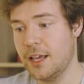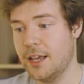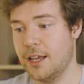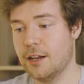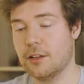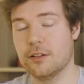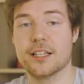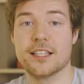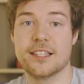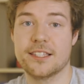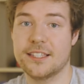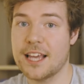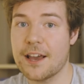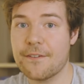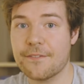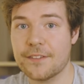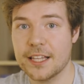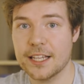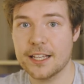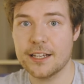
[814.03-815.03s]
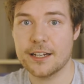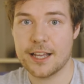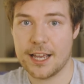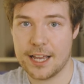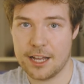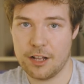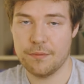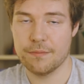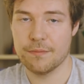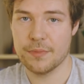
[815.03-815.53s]
It'll It's definitely gonna
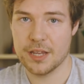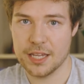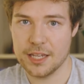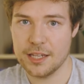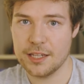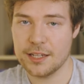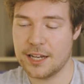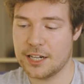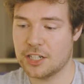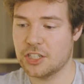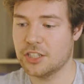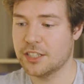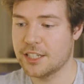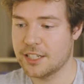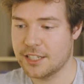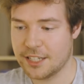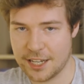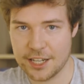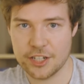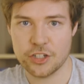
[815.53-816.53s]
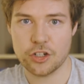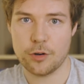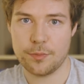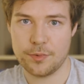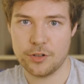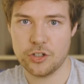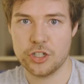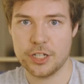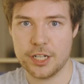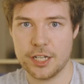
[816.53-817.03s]
help me actually teach
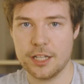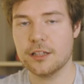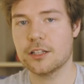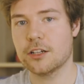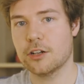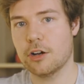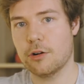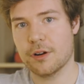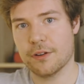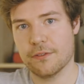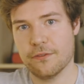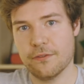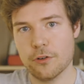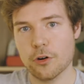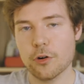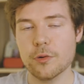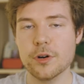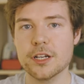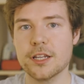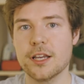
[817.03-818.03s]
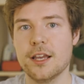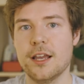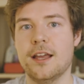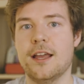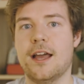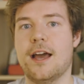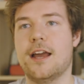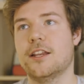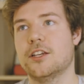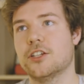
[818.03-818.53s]
OpenGL going forward
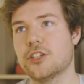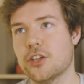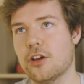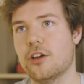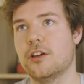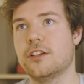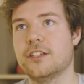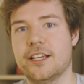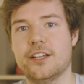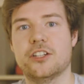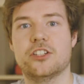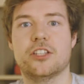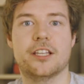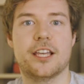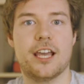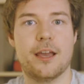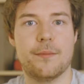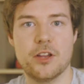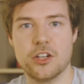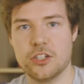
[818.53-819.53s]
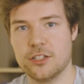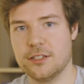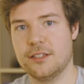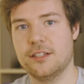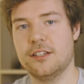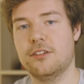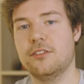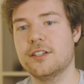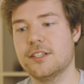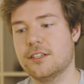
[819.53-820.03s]
and in turn teach the Game Engine
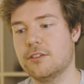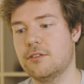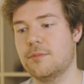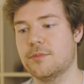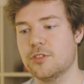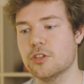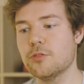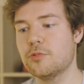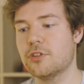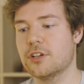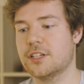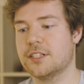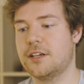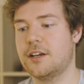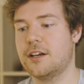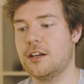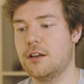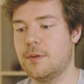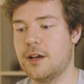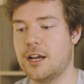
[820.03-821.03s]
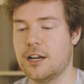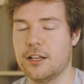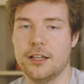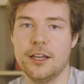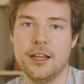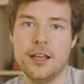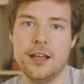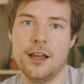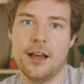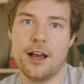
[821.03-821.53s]
series. So I'm super excited about it.